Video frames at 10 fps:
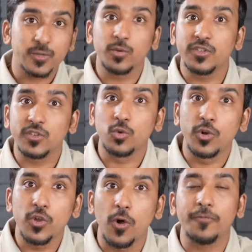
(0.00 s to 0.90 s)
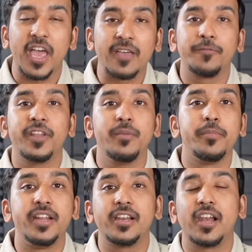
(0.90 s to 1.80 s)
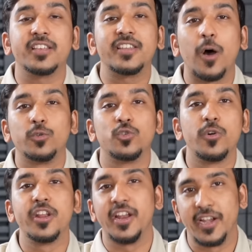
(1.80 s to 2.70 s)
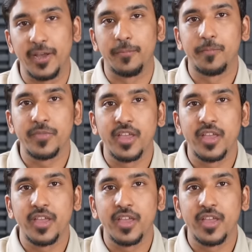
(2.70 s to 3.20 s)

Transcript: This was the story of every middle class household in India.